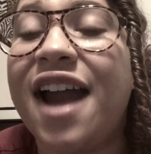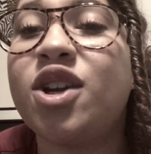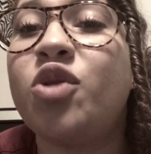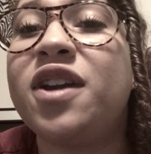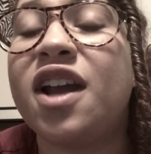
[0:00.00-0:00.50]
I
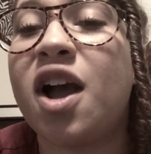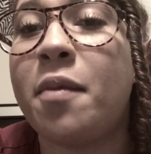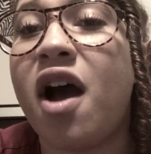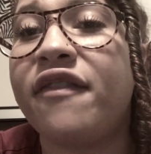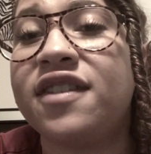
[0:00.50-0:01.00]
don't need to
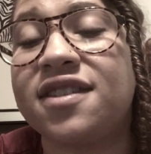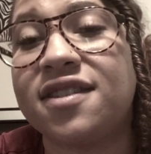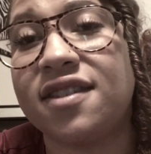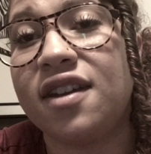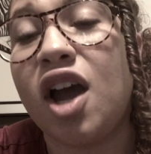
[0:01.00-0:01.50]
come off
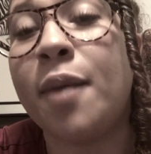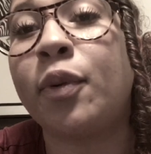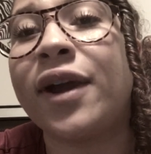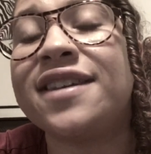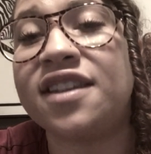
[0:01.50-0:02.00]
as
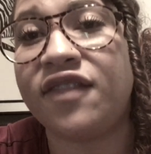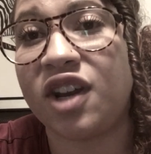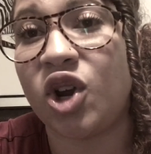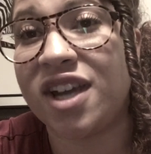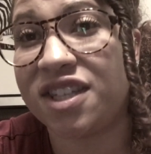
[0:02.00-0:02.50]
abrasive and
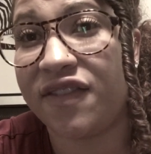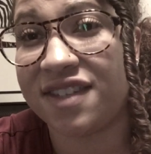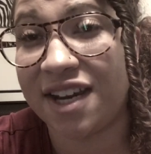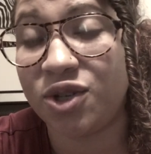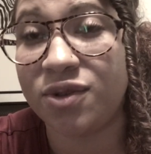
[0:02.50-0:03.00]
aggressive
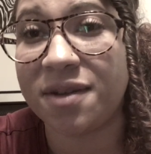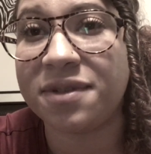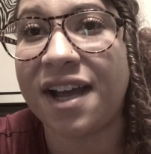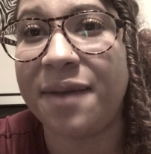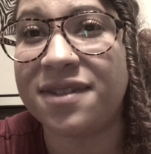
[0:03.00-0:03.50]
as I do
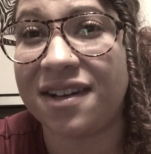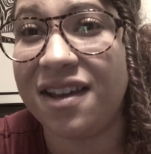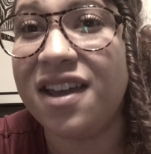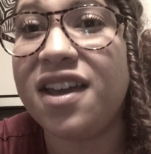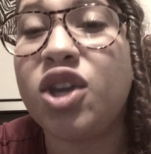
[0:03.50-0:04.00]
sometimes, and
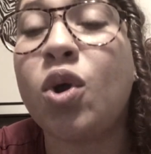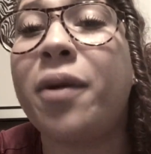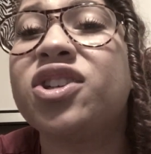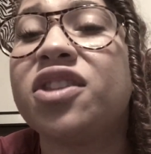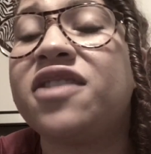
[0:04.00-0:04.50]
you
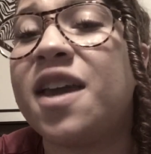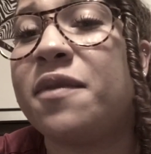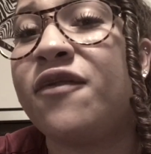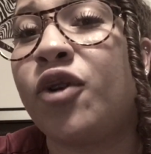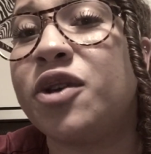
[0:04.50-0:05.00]
always should think
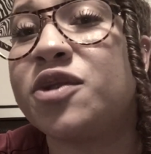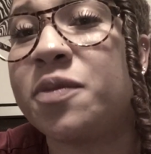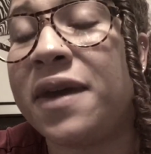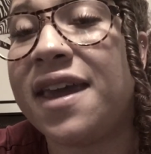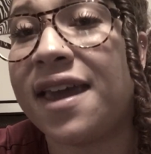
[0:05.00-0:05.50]
before you
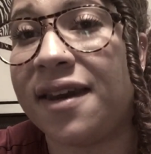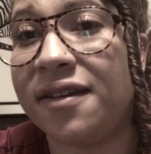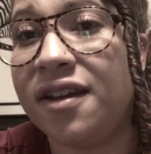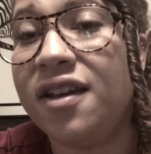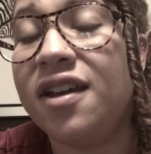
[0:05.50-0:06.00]
speak, and